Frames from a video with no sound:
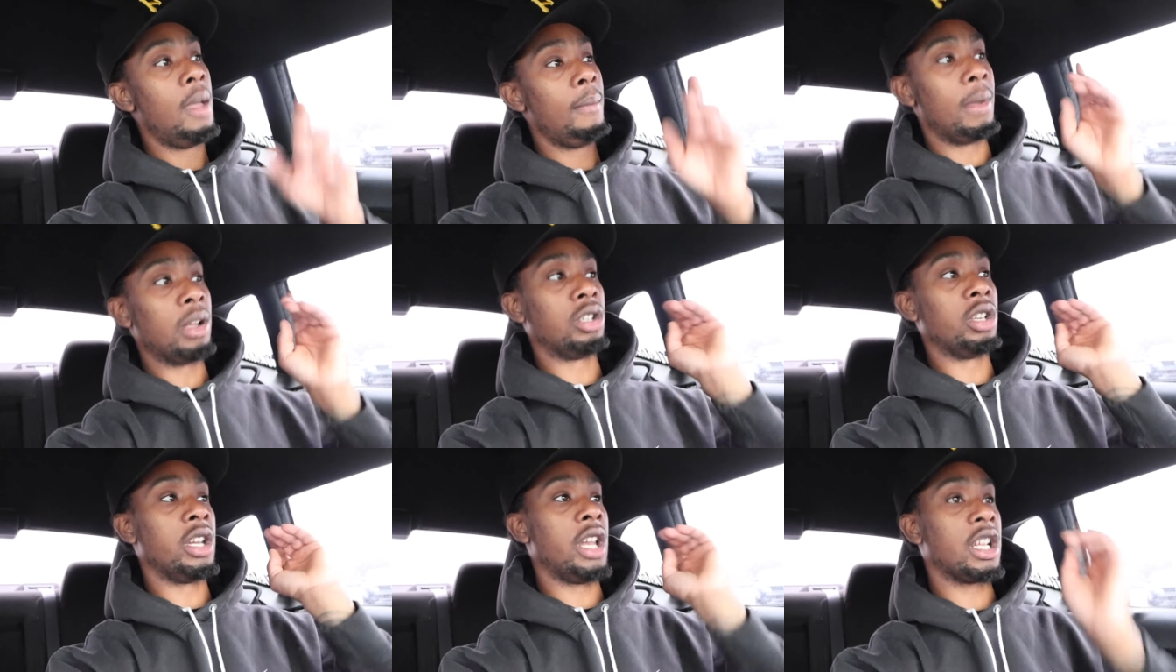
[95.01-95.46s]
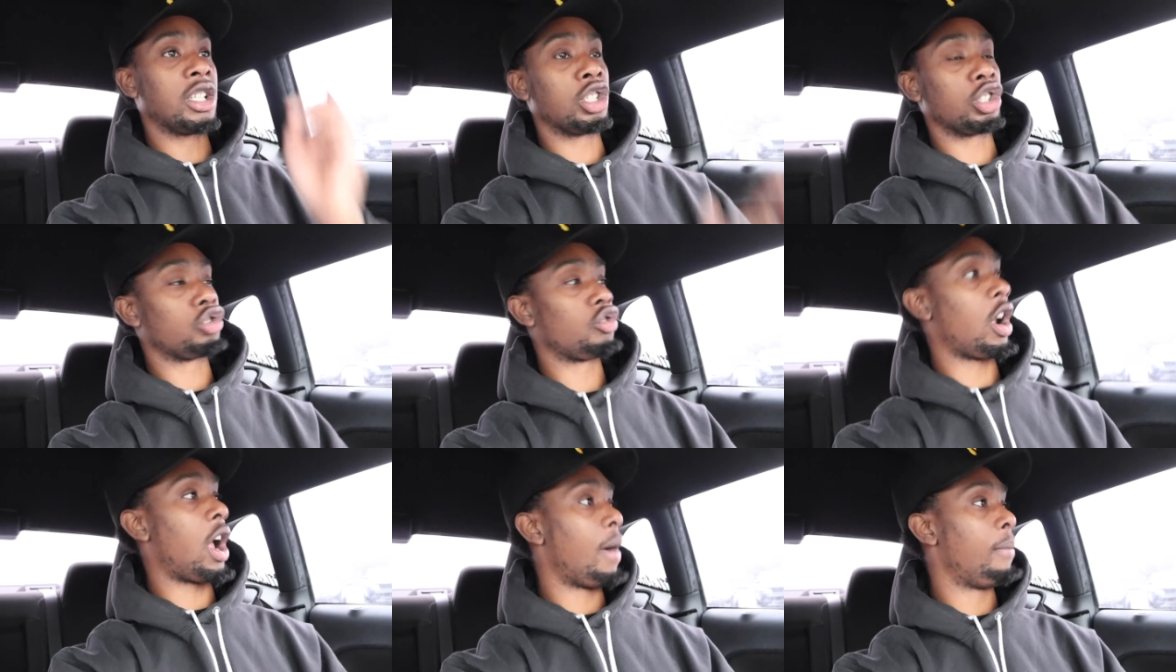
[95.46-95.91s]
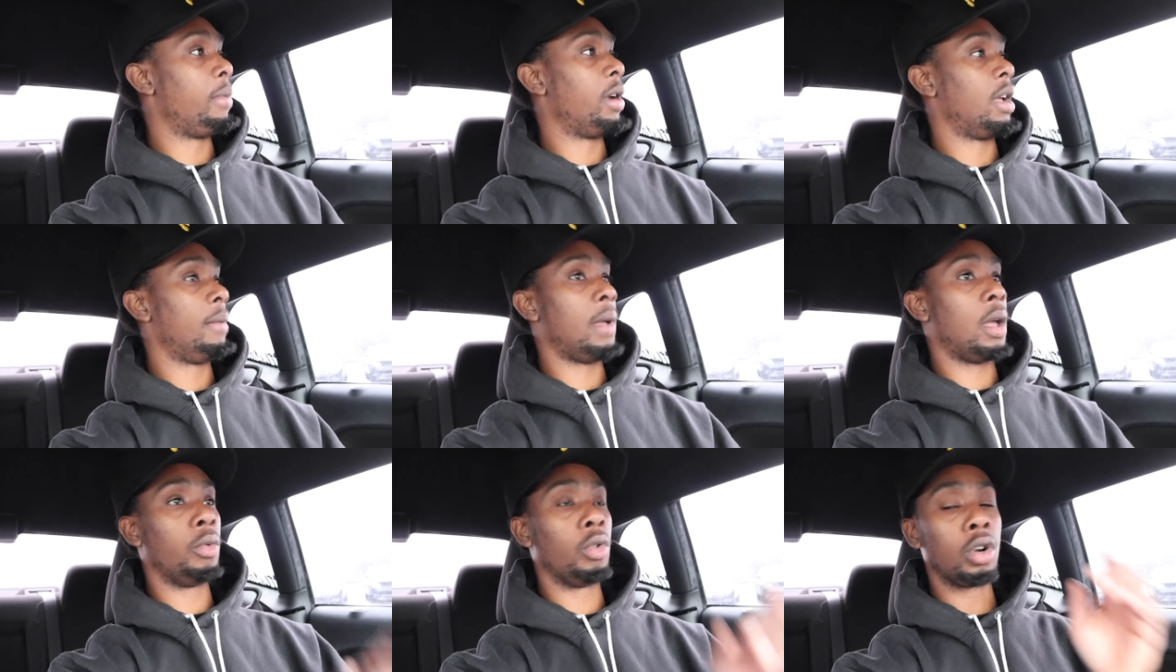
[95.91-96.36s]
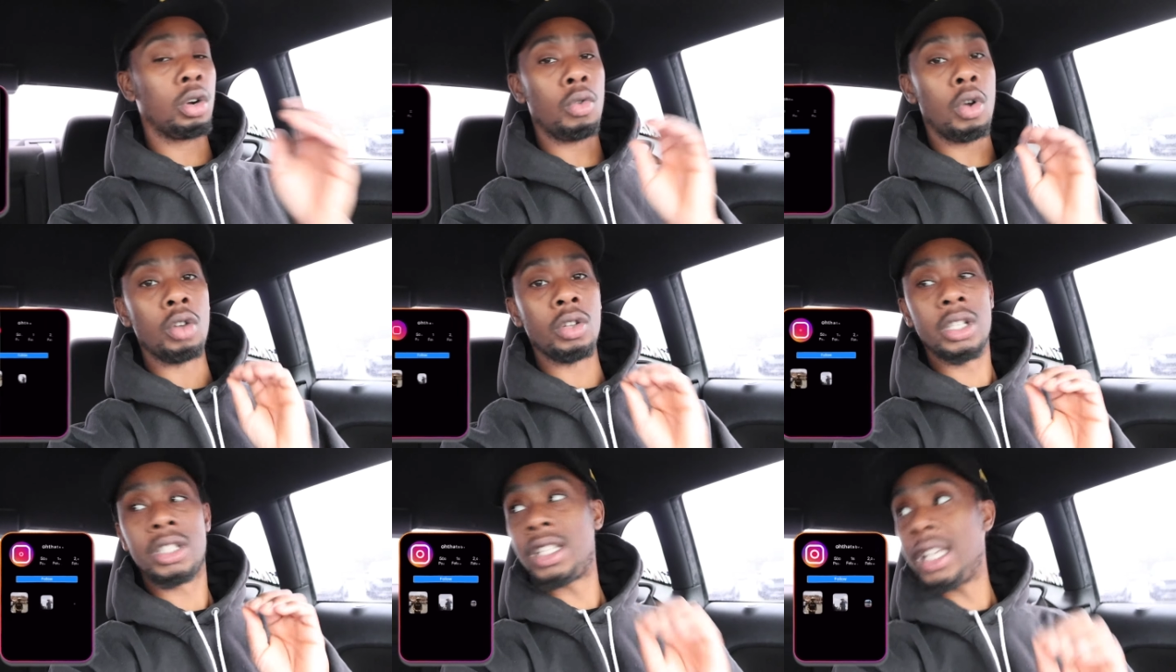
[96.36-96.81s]
Make sure you hit that subscribe button, man. We're on the
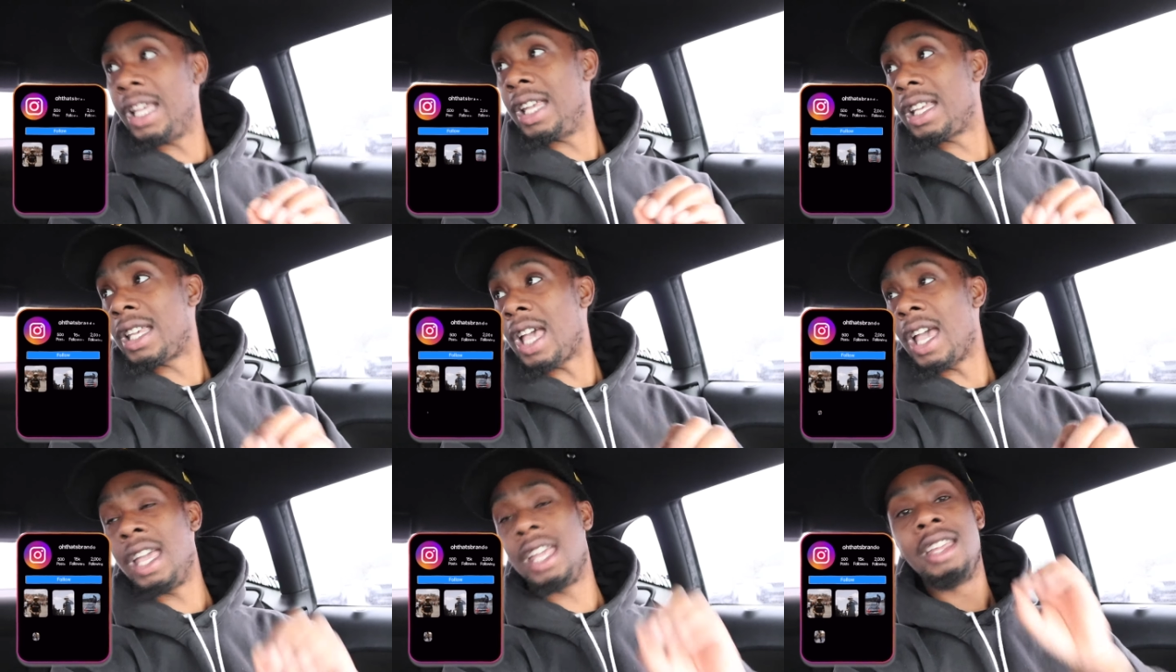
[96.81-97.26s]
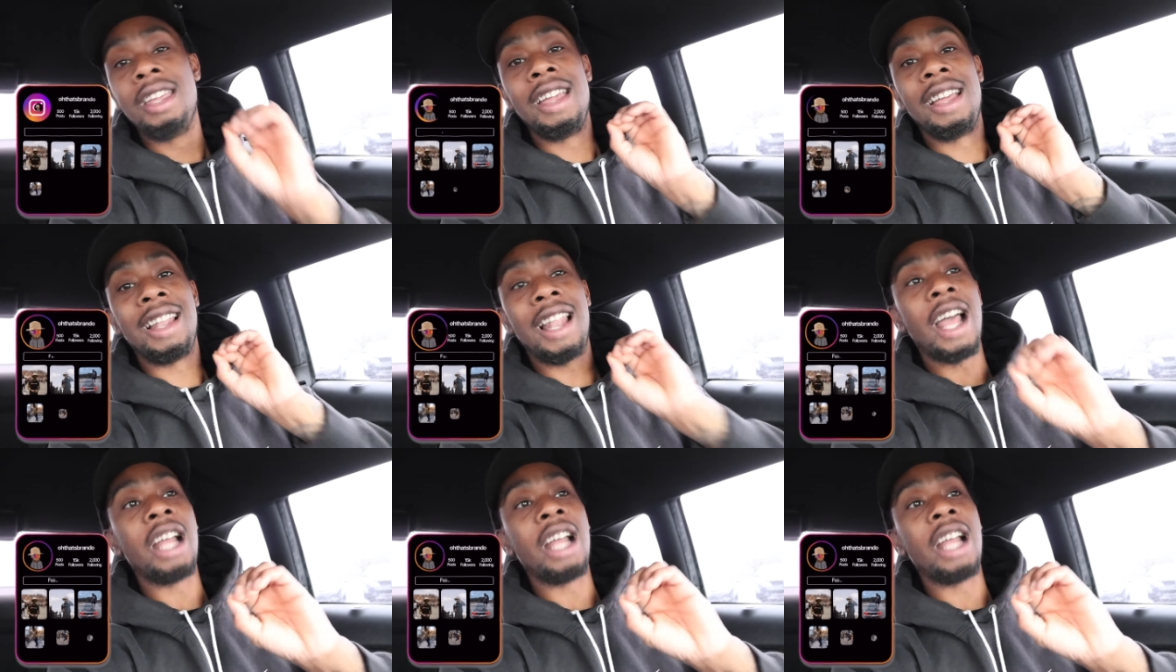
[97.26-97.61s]
road to 10K.